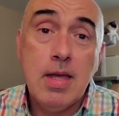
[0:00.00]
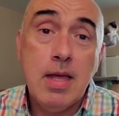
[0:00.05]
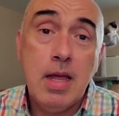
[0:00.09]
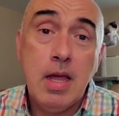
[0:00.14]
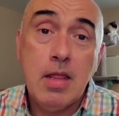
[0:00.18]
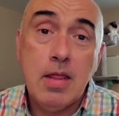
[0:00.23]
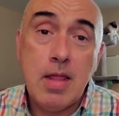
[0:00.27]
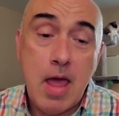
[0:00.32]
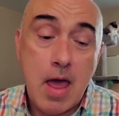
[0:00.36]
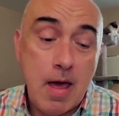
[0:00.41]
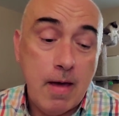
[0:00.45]

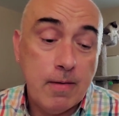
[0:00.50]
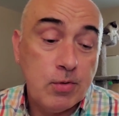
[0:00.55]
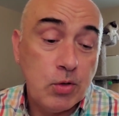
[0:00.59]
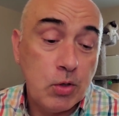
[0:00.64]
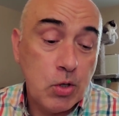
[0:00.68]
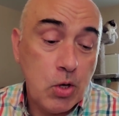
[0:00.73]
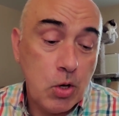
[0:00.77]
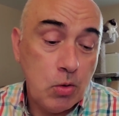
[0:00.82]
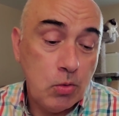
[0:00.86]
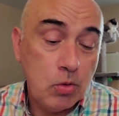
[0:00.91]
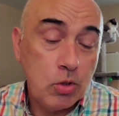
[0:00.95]
in the
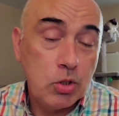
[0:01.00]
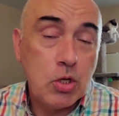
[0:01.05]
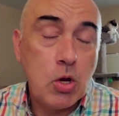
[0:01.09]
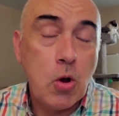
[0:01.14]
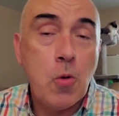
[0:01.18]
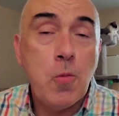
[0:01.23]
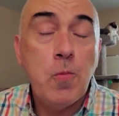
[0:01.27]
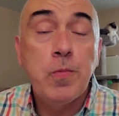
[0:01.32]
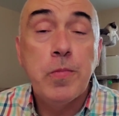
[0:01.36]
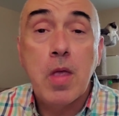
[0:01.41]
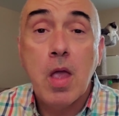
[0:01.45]
afternoon.
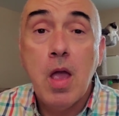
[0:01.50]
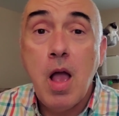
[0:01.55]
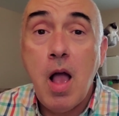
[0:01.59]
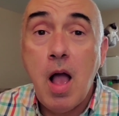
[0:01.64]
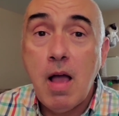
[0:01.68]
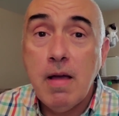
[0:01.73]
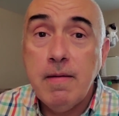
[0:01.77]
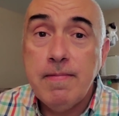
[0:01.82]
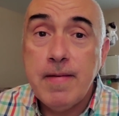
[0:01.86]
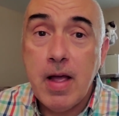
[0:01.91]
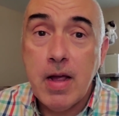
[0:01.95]
So
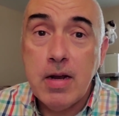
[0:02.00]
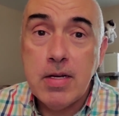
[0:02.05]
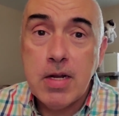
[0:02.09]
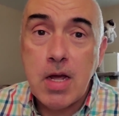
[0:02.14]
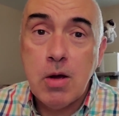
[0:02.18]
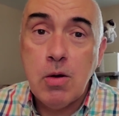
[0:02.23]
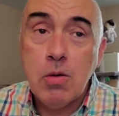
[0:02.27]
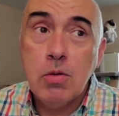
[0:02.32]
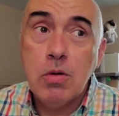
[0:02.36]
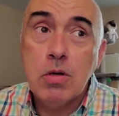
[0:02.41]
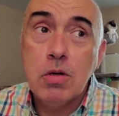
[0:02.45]
I find
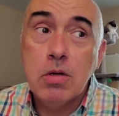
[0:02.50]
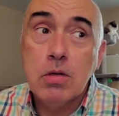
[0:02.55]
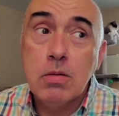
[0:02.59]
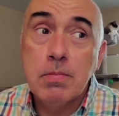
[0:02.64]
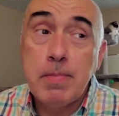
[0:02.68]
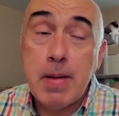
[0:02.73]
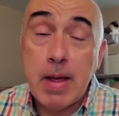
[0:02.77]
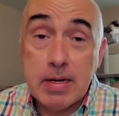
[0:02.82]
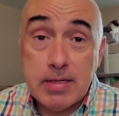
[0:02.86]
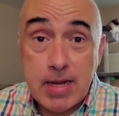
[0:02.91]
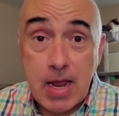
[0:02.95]
out
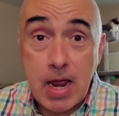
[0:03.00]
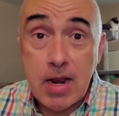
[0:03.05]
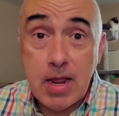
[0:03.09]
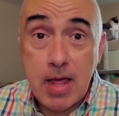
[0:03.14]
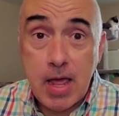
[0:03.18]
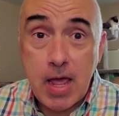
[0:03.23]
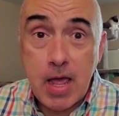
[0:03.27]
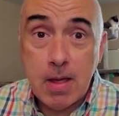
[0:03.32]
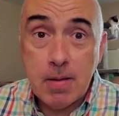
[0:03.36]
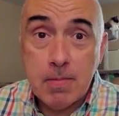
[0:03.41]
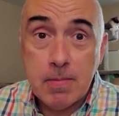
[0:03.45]
by 10
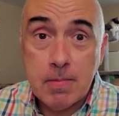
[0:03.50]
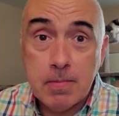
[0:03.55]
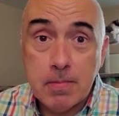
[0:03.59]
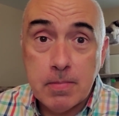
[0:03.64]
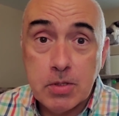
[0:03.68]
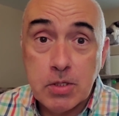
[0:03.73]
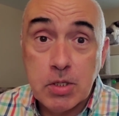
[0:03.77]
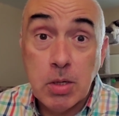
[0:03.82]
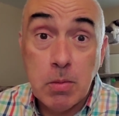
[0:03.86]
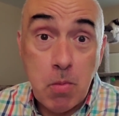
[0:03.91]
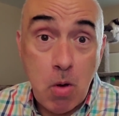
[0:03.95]
a.m.
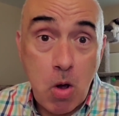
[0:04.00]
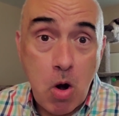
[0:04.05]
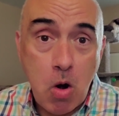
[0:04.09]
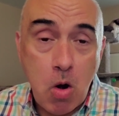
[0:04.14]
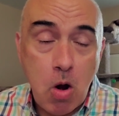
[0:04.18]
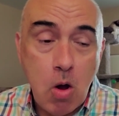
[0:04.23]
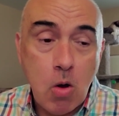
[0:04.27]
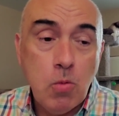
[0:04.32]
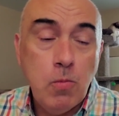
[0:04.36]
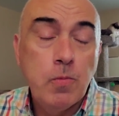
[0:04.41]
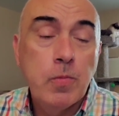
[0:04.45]

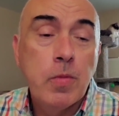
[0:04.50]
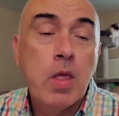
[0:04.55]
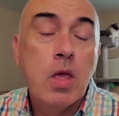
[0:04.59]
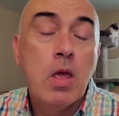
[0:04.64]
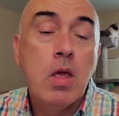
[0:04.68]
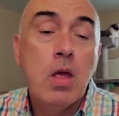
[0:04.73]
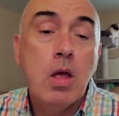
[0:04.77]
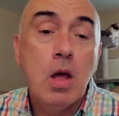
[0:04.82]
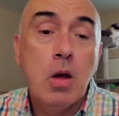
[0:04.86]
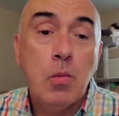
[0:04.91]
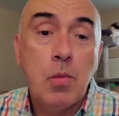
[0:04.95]
tomorrow
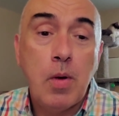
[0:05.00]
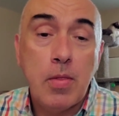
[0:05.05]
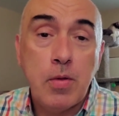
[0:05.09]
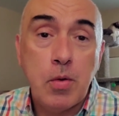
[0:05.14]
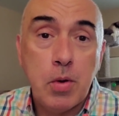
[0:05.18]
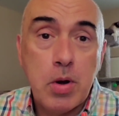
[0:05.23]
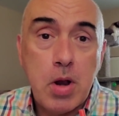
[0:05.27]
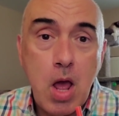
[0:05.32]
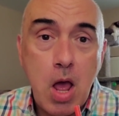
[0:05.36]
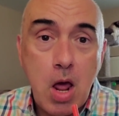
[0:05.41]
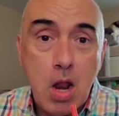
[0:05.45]
whether
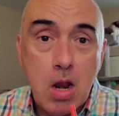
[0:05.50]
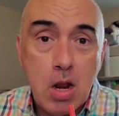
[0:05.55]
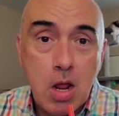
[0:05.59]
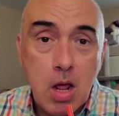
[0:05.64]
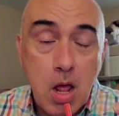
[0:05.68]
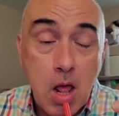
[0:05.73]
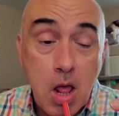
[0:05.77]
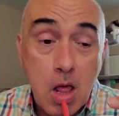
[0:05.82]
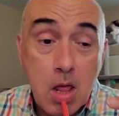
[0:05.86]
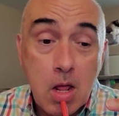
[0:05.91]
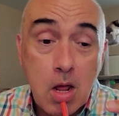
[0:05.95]
or not
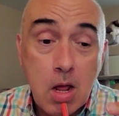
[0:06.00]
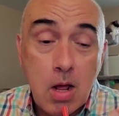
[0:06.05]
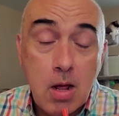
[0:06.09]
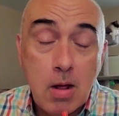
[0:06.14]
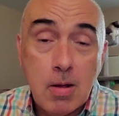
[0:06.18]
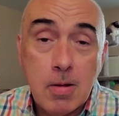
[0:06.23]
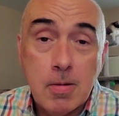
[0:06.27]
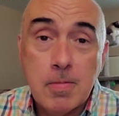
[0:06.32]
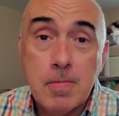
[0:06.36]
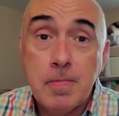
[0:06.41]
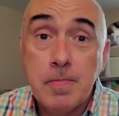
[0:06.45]

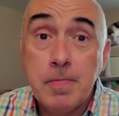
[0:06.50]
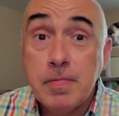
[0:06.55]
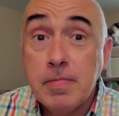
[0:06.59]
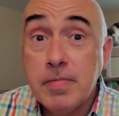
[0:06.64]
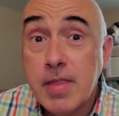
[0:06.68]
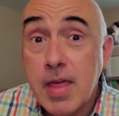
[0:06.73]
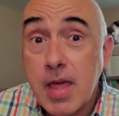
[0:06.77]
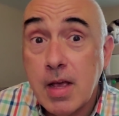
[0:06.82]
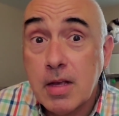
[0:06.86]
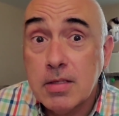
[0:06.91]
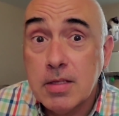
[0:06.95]

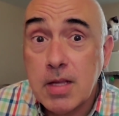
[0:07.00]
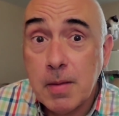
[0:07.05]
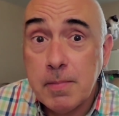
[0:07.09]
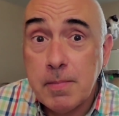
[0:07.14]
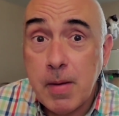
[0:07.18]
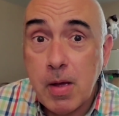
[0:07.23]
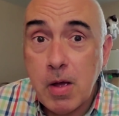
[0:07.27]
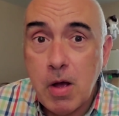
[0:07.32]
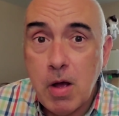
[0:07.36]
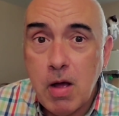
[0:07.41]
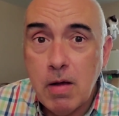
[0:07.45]
they accept
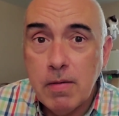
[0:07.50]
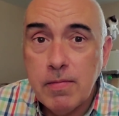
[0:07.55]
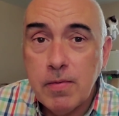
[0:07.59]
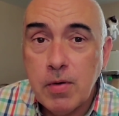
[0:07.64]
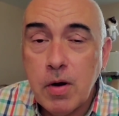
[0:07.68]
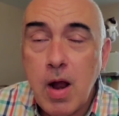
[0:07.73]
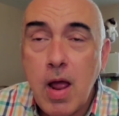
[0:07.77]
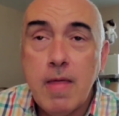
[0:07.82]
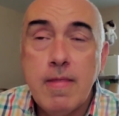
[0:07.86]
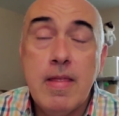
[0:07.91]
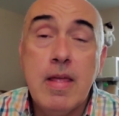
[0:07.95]
my
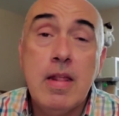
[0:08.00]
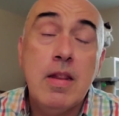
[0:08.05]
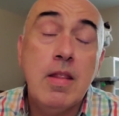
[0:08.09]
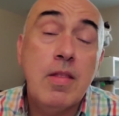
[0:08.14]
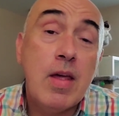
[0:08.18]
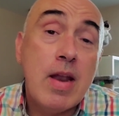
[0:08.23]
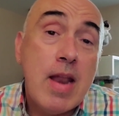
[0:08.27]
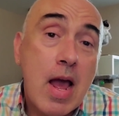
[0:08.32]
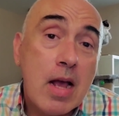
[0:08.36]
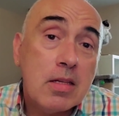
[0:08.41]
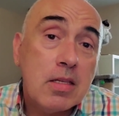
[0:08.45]
offer. And then
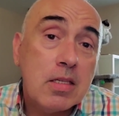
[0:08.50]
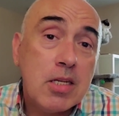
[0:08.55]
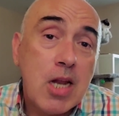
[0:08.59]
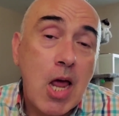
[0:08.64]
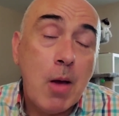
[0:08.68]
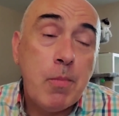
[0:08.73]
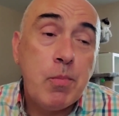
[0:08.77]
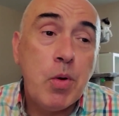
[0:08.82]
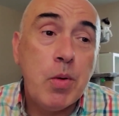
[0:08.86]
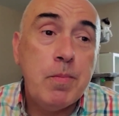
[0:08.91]
the next step